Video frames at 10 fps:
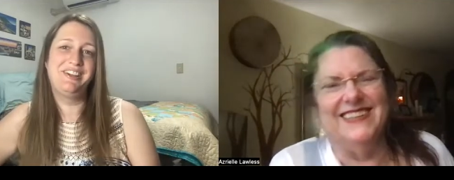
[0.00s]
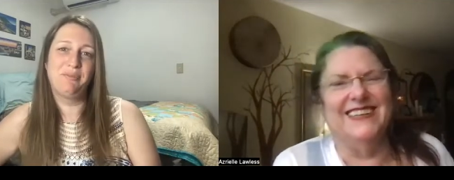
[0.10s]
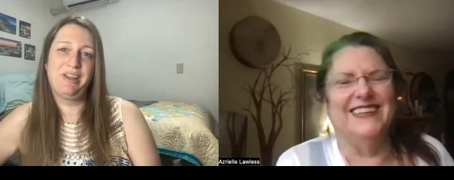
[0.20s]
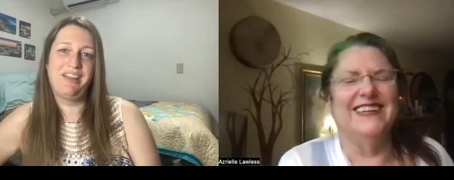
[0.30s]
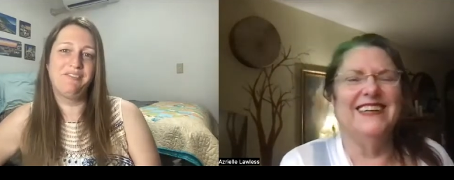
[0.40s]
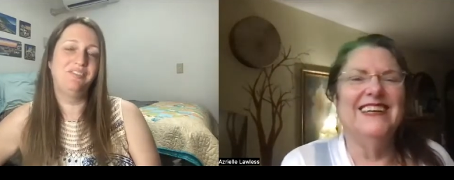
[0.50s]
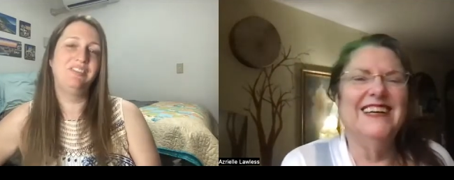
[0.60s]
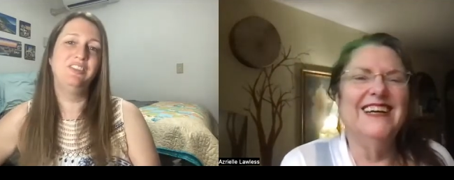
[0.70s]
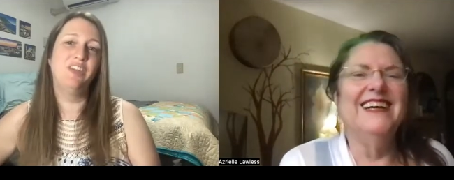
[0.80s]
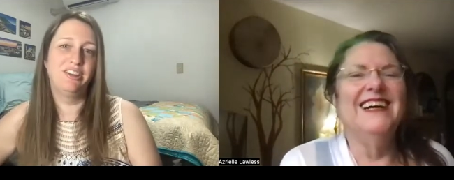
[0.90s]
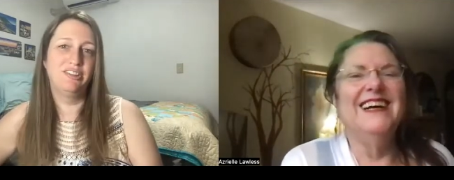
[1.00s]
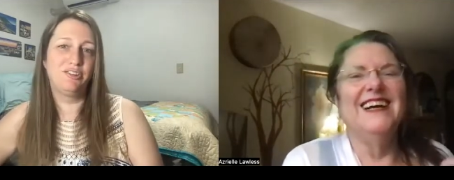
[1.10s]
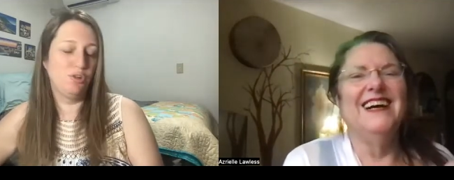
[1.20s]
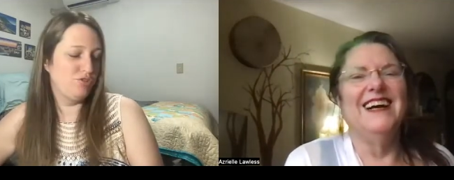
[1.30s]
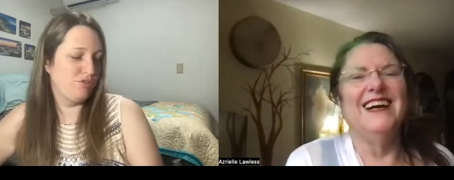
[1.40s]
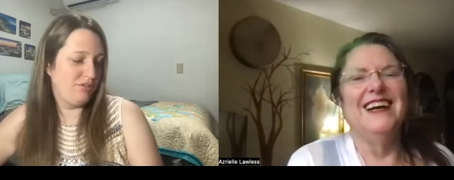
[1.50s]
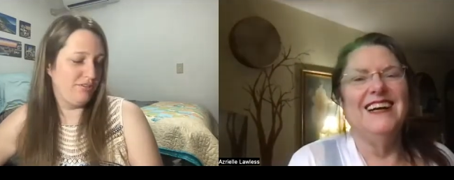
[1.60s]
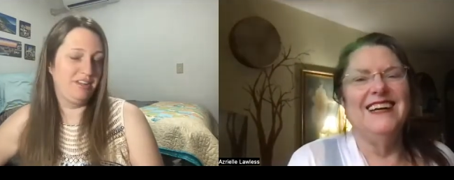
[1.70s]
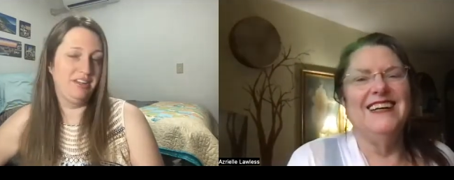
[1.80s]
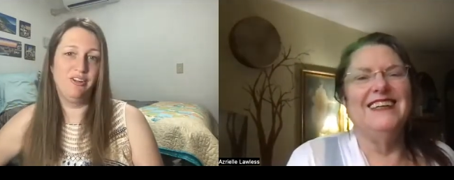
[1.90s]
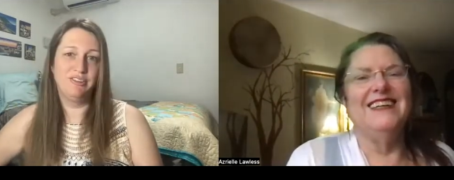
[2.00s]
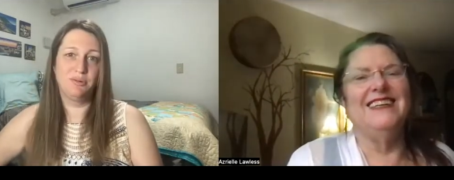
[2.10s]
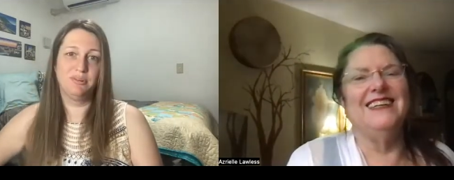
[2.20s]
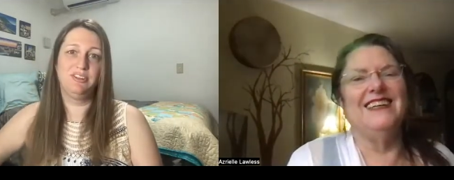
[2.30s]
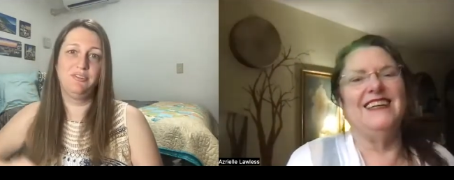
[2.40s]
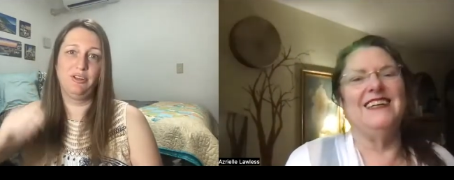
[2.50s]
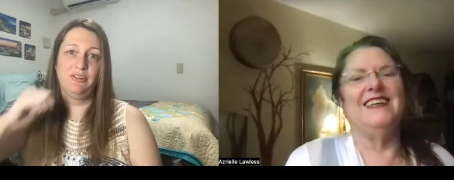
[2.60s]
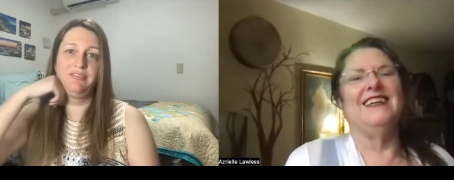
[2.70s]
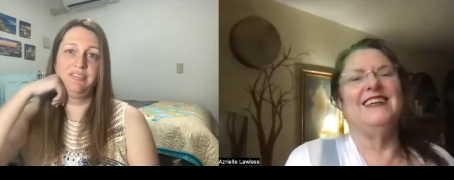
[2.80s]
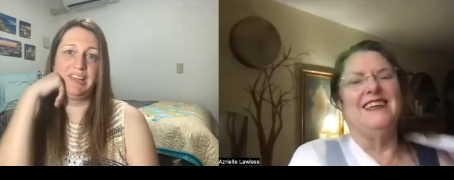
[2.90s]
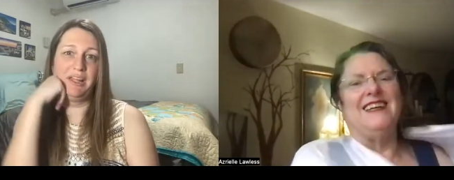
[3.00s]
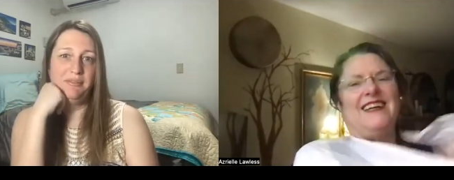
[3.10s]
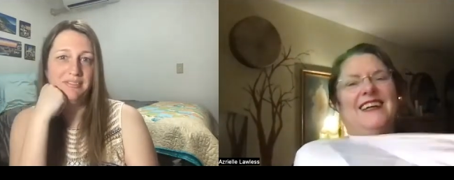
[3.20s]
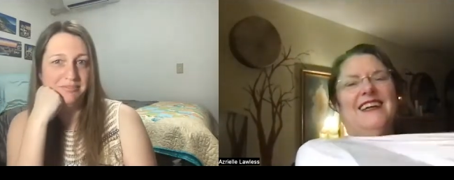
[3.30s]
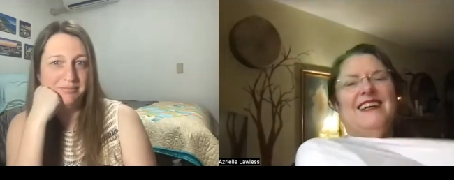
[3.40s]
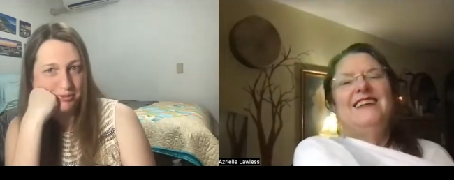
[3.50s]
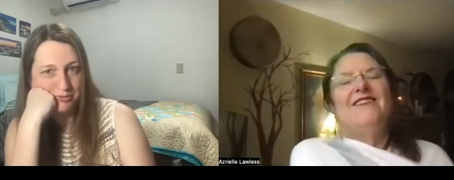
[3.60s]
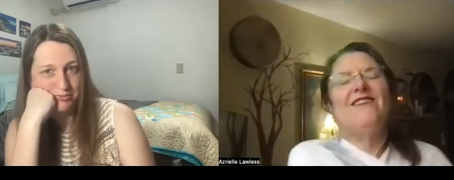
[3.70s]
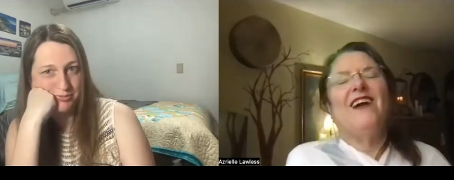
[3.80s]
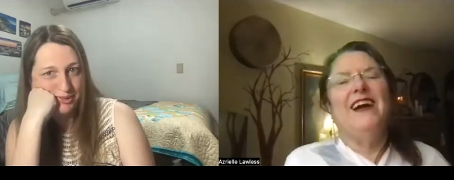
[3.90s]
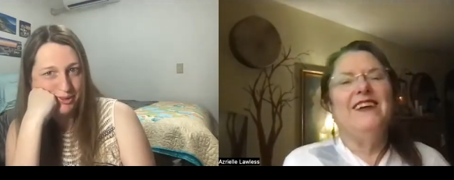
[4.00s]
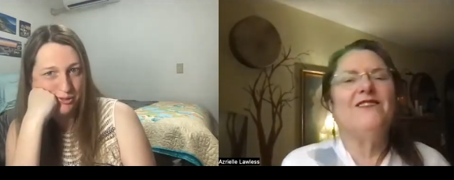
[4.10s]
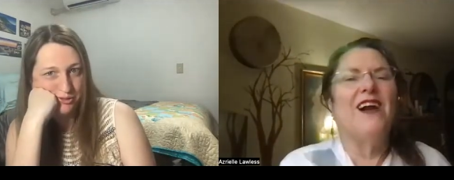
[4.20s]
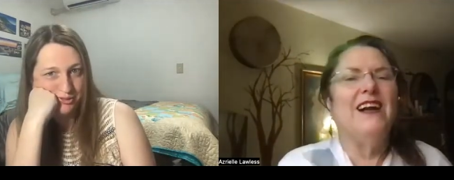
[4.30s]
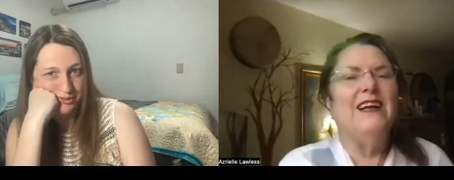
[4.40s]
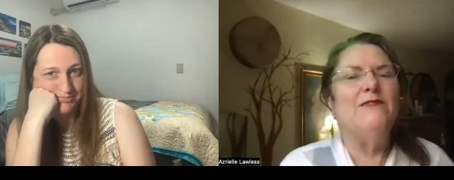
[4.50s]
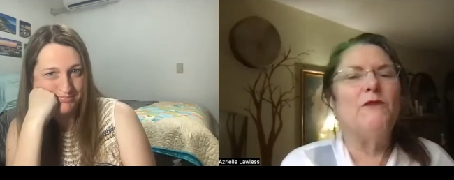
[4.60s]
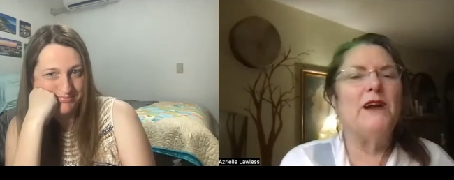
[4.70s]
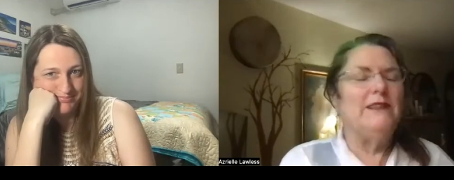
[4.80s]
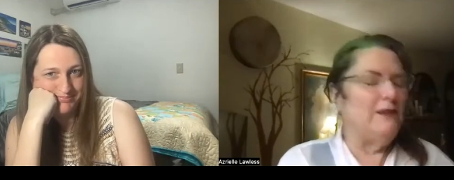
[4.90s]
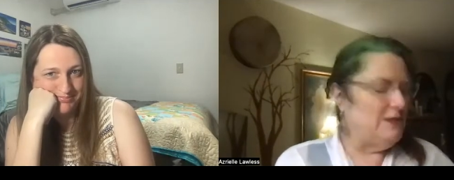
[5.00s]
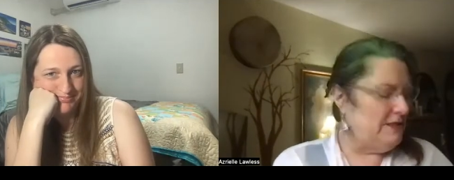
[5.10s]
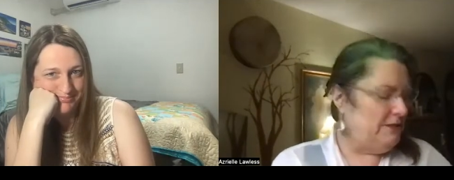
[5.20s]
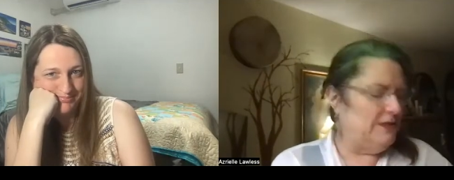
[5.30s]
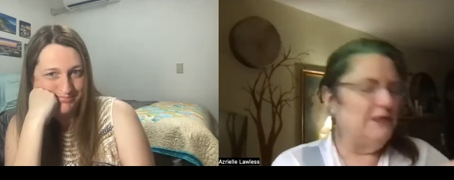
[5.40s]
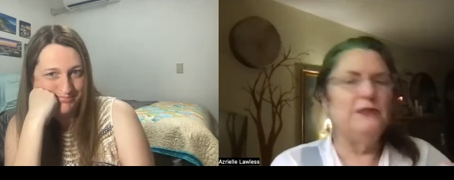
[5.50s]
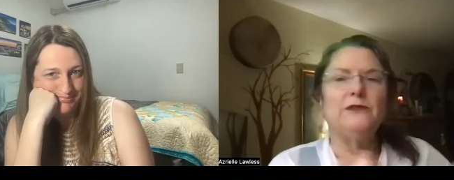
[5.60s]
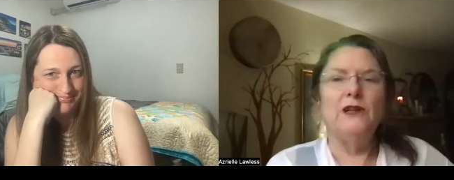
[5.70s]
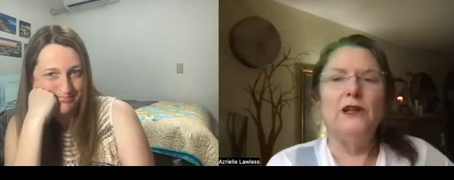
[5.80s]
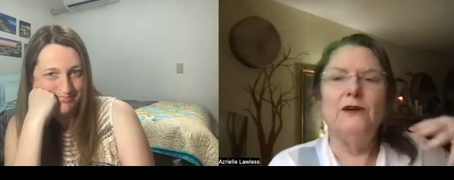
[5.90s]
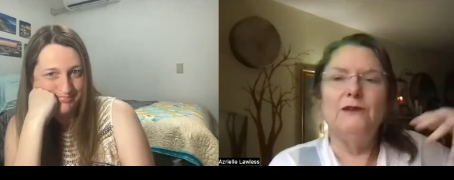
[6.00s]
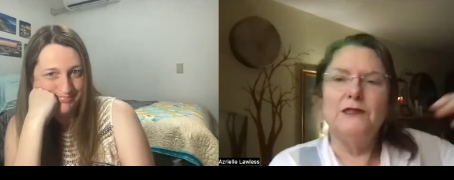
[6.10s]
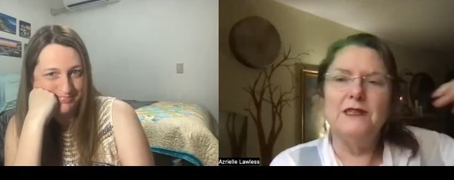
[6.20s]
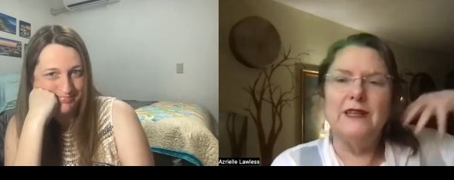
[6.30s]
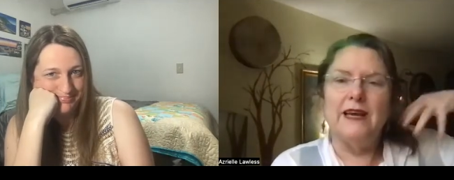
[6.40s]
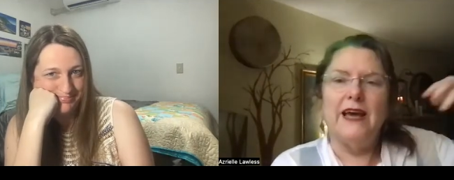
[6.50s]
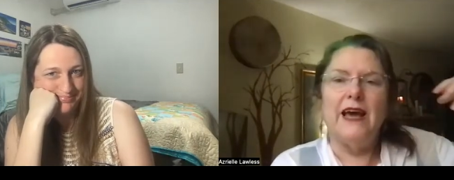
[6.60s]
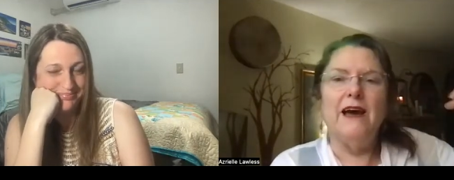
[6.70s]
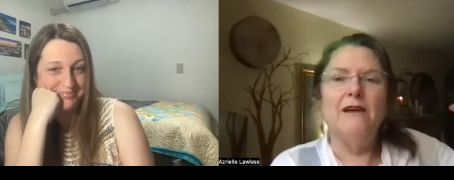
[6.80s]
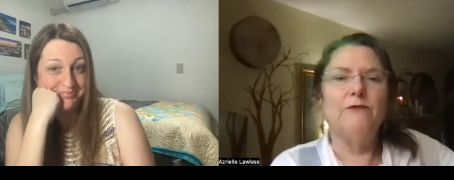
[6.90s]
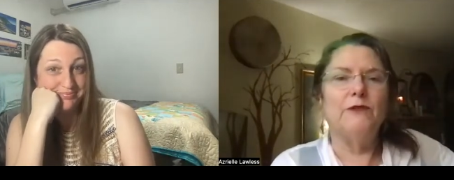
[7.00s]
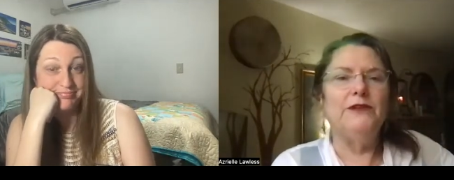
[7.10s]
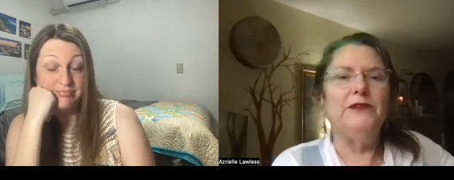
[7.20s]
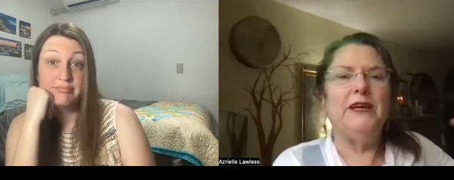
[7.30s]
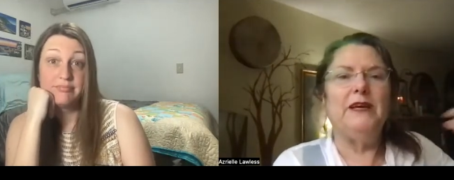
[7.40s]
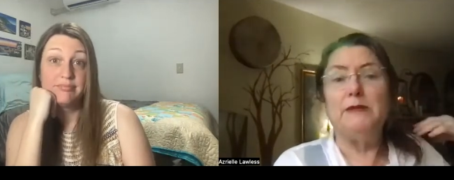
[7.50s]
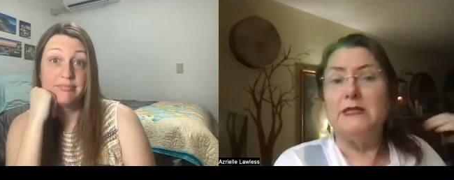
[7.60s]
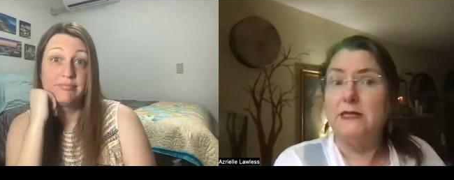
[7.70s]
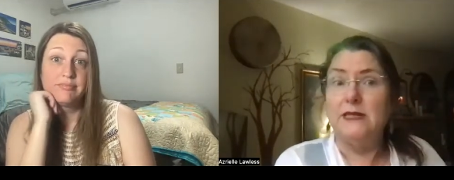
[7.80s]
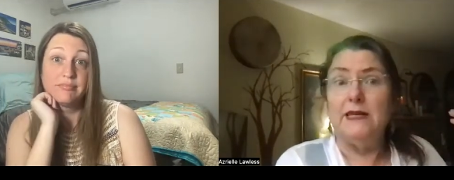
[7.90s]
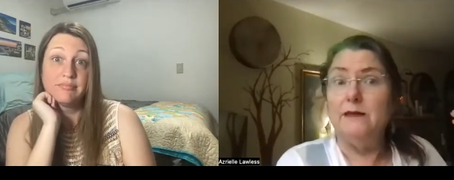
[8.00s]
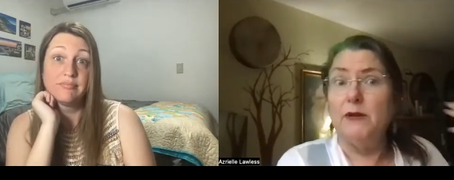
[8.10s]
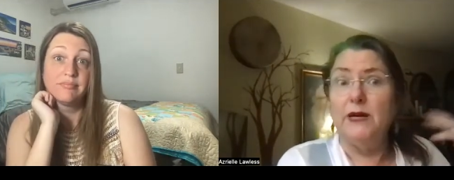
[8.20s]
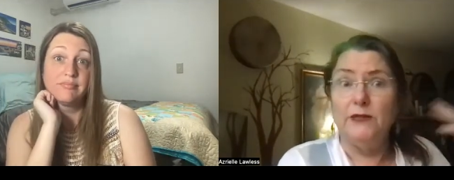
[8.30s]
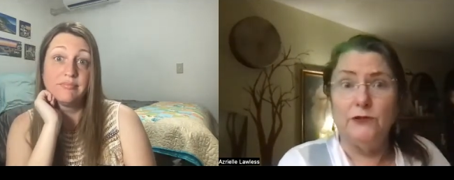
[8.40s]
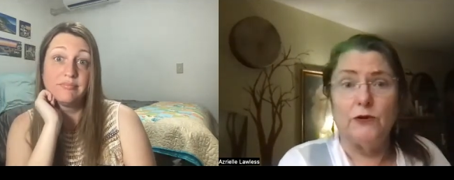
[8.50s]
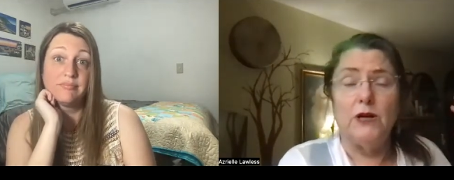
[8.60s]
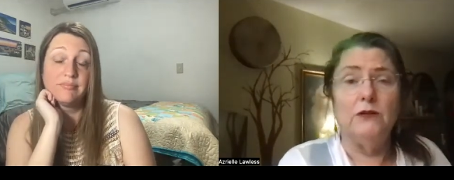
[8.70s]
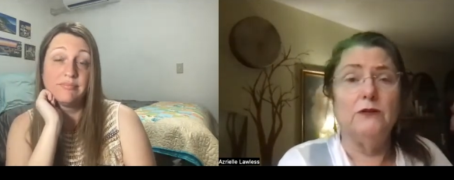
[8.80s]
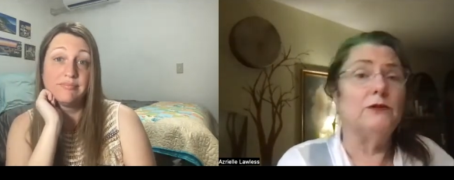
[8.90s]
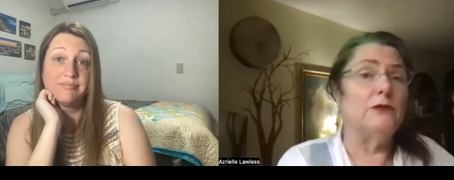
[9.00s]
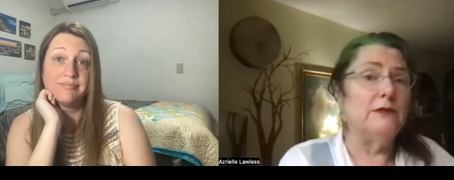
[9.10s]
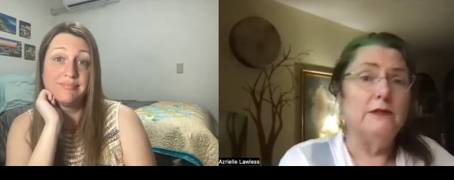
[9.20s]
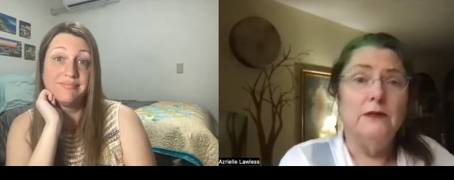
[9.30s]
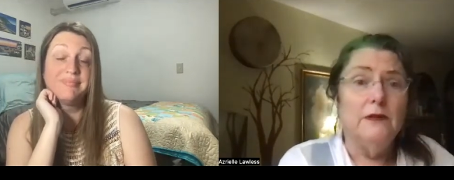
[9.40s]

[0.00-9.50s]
Speaker 1: now I'm gonna have non-disclosure and all sorts of a fine. Uh,
Speaker 2: right, right, and wearing those the new clothes that they have where you can't be seen by a drone or